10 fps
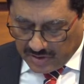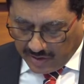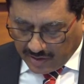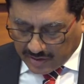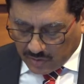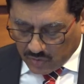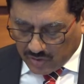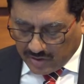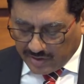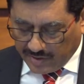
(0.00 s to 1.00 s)
and other
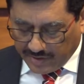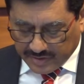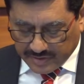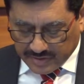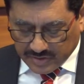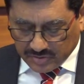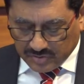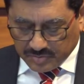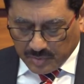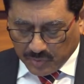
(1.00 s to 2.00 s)
local characters
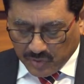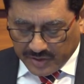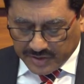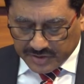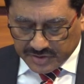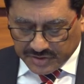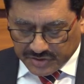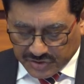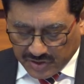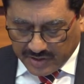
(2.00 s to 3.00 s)
who populate
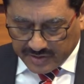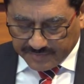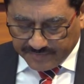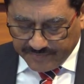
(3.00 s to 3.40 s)
his writing.